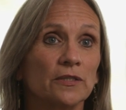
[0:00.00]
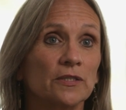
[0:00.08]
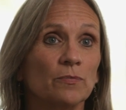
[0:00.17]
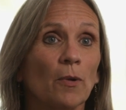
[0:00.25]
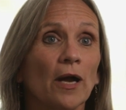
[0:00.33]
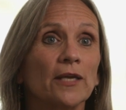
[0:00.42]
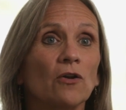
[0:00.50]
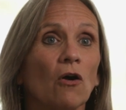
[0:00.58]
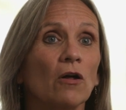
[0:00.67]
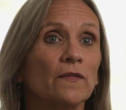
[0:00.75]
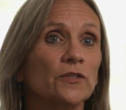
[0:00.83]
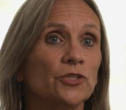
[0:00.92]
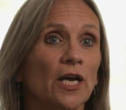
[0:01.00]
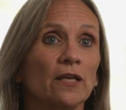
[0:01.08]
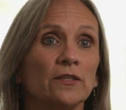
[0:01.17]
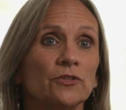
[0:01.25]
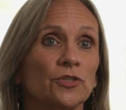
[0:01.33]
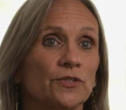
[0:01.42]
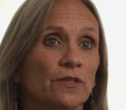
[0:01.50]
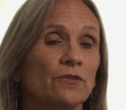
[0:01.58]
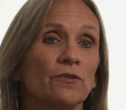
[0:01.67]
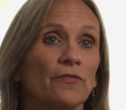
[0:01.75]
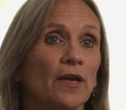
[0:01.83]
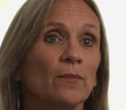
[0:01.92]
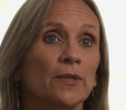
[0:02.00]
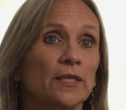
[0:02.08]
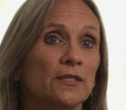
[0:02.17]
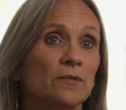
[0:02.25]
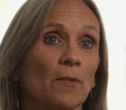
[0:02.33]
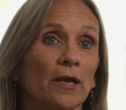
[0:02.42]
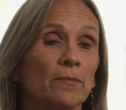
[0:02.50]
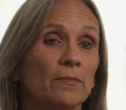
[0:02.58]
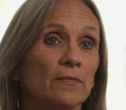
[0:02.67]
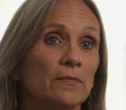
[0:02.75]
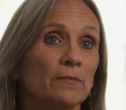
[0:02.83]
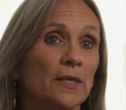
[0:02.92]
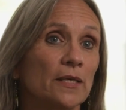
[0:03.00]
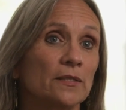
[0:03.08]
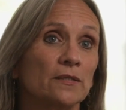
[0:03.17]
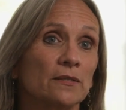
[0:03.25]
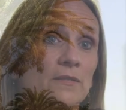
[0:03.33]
despite all the challenges that their families might meet.